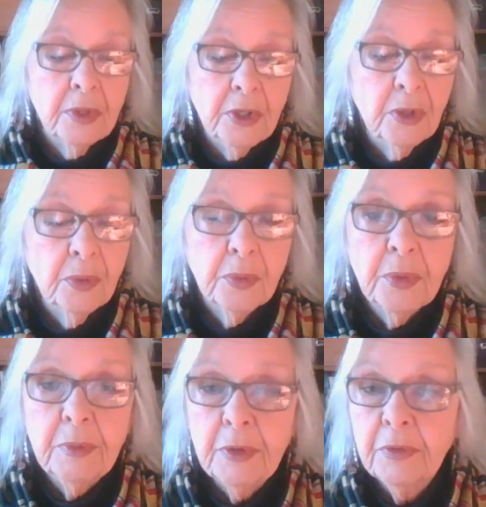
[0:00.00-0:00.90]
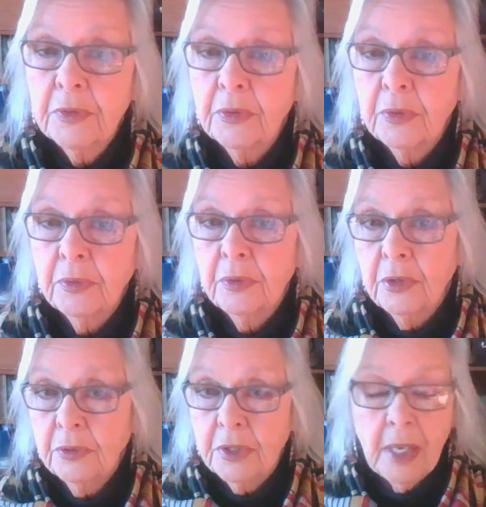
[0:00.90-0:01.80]
we move through
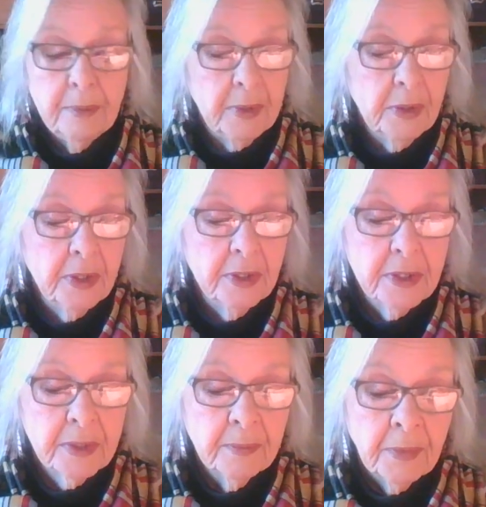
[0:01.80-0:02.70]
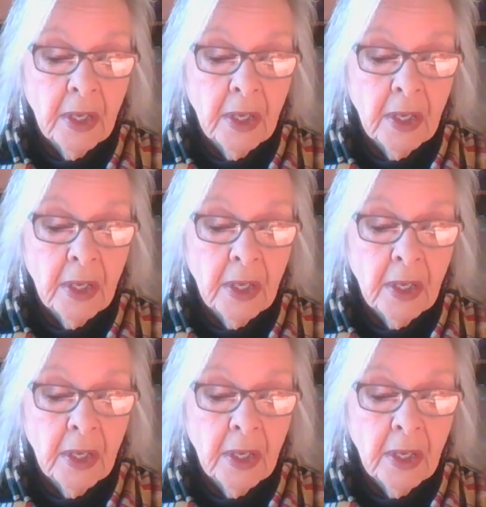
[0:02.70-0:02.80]
new time periods.